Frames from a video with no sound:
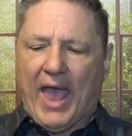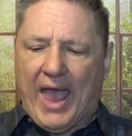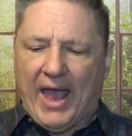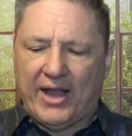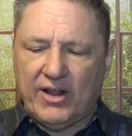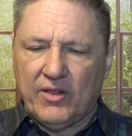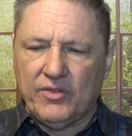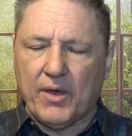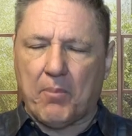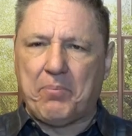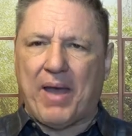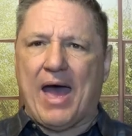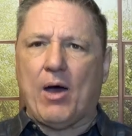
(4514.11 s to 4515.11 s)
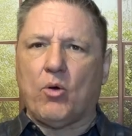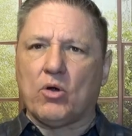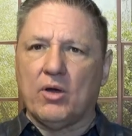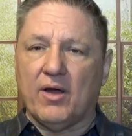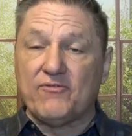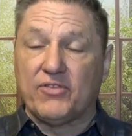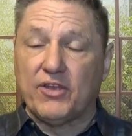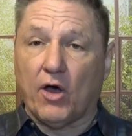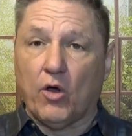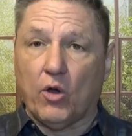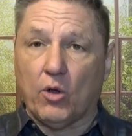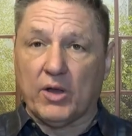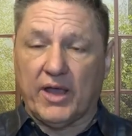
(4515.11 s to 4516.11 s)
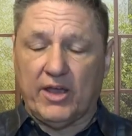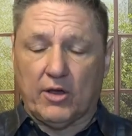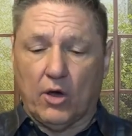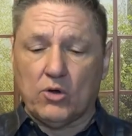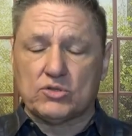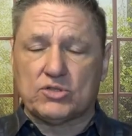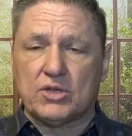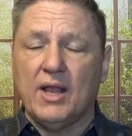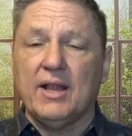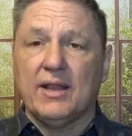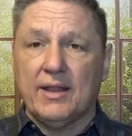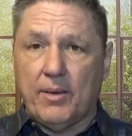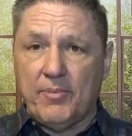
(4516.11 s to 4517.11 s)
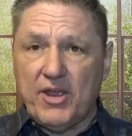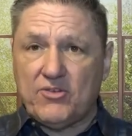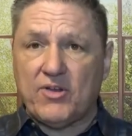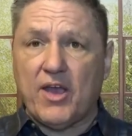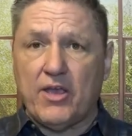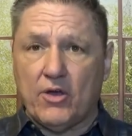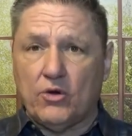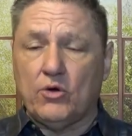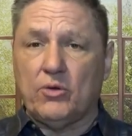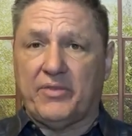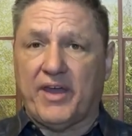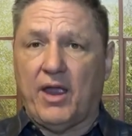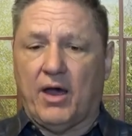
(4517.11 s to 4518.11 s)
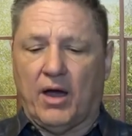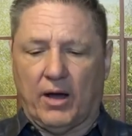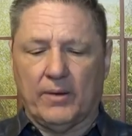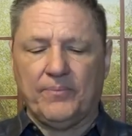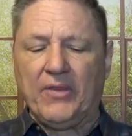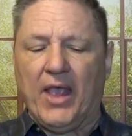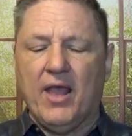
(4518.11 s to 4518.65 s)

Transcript: and in the power of the Holy Ghost, let me tell you who they are.